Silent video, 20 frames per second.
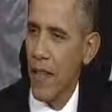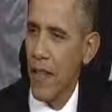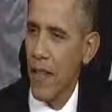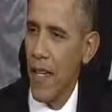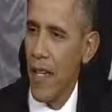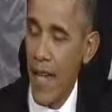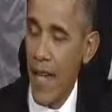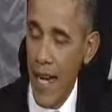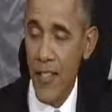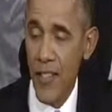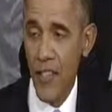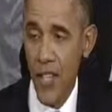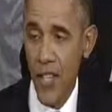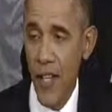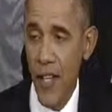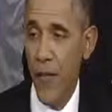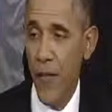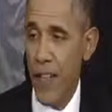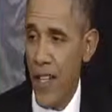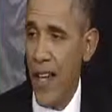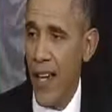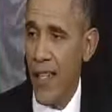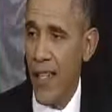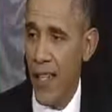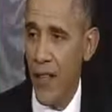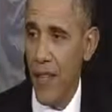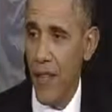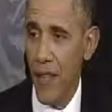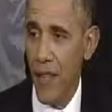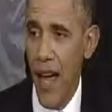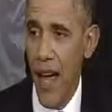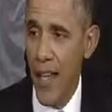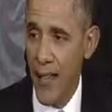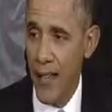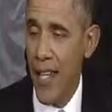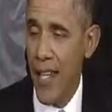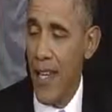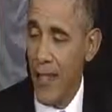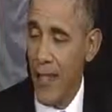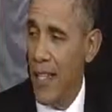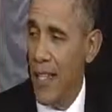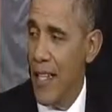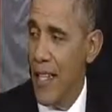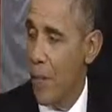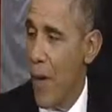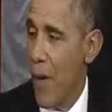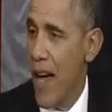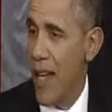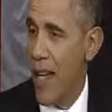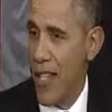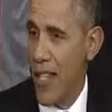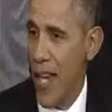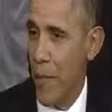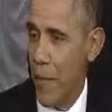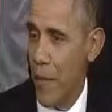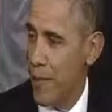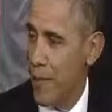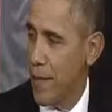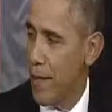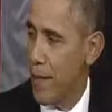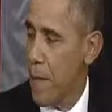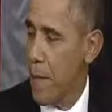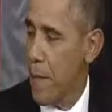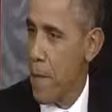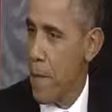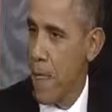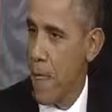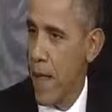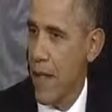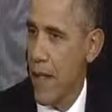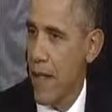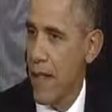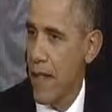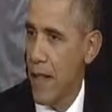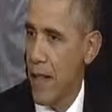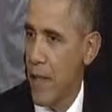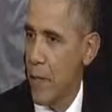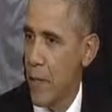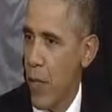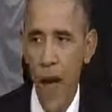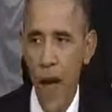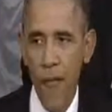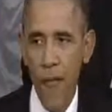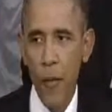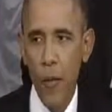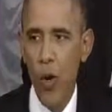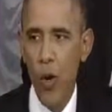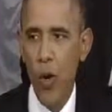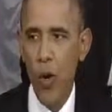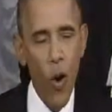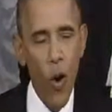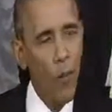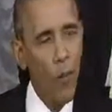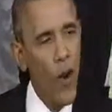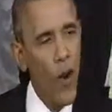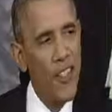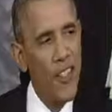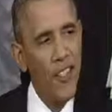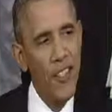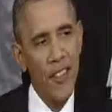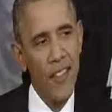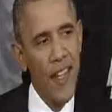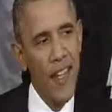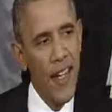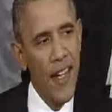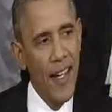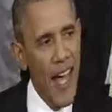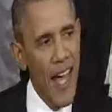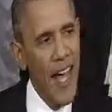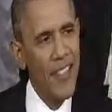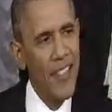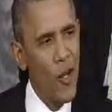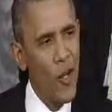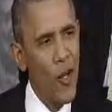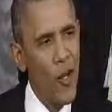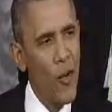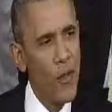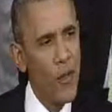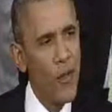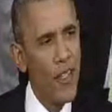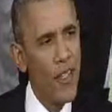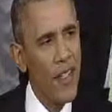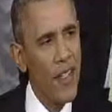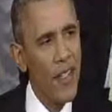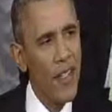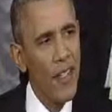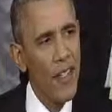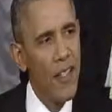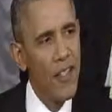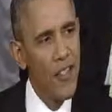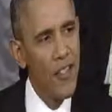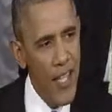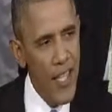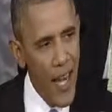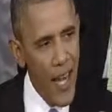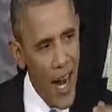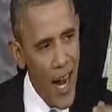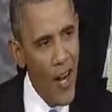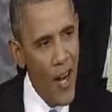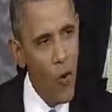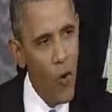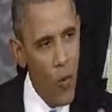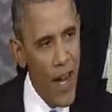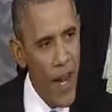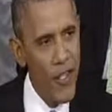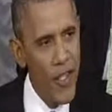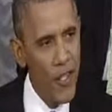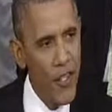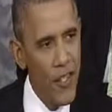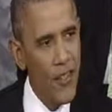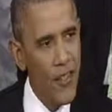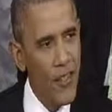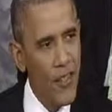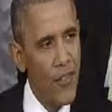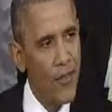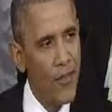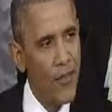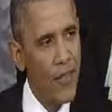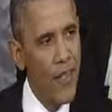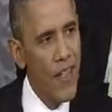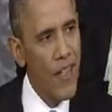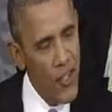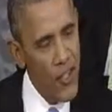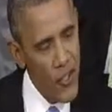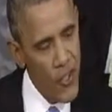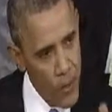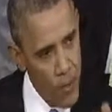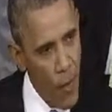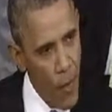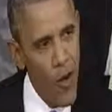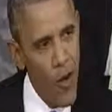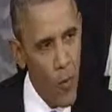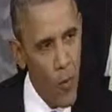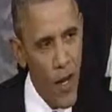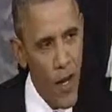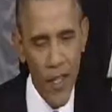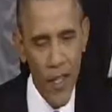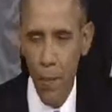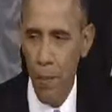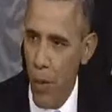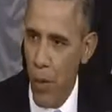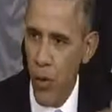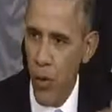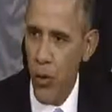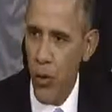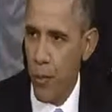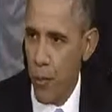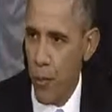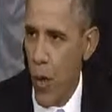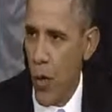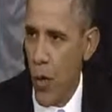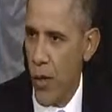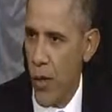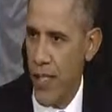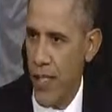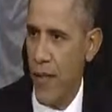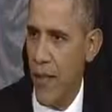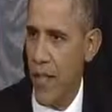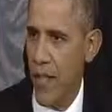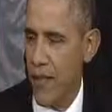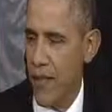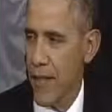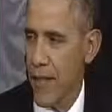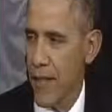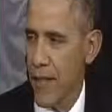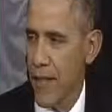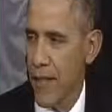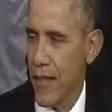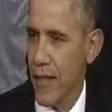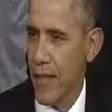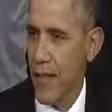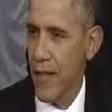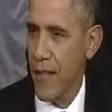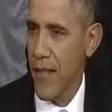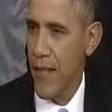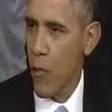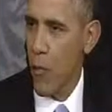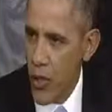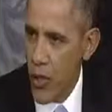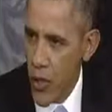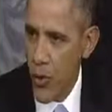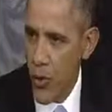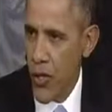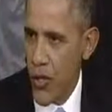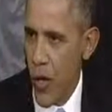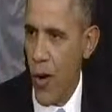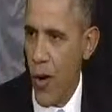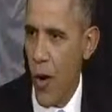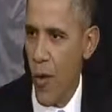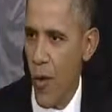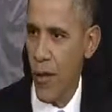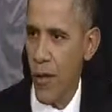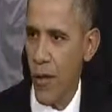And as a chief executive, I intend to lead by example. Profitable corporations like Costco see higher wages as the smart way to boost productivity and reduce turnover.